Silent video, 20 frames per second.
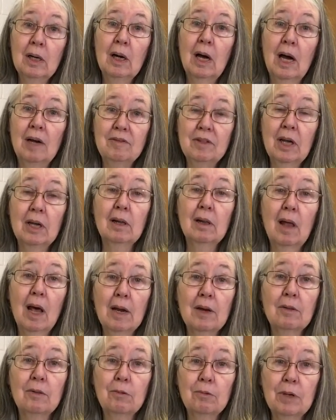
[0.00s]
I've done a lot
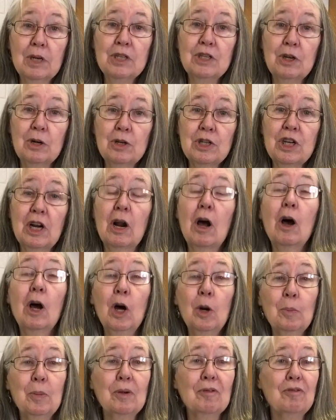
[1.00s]
of the research, and I'll
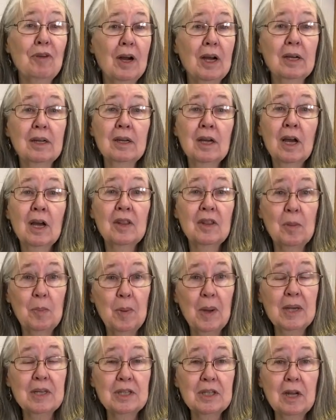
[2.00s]
help you find the
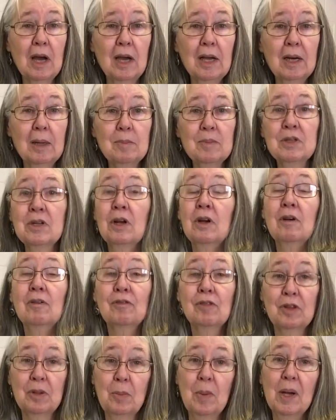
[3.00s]
best items
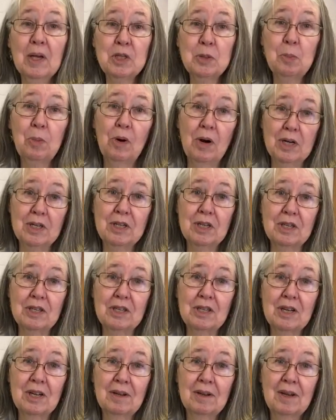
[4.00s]
for the best
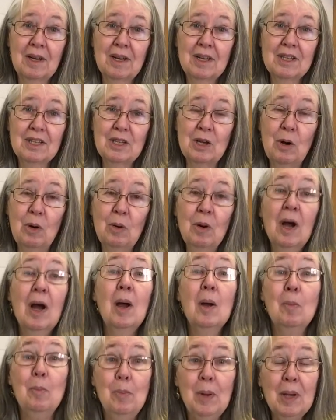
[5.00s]
prices. So
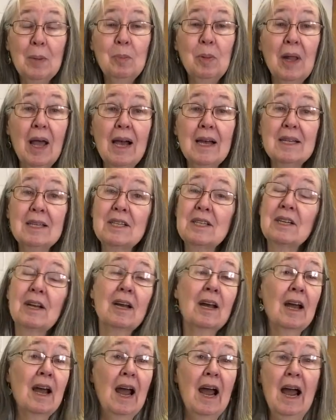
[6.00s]
be blessed,
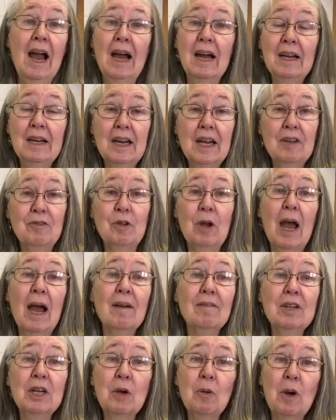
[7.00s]
and if you
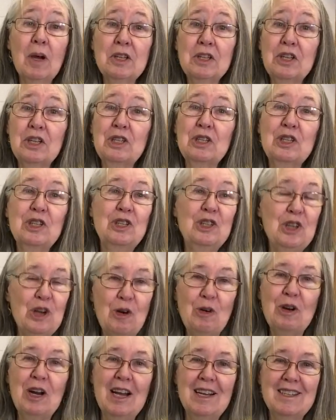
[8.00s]
have any questions,
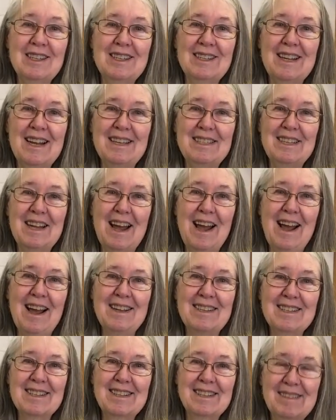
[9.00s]
don't hesitate to
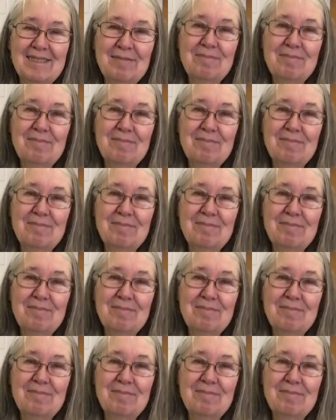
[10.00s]
ask.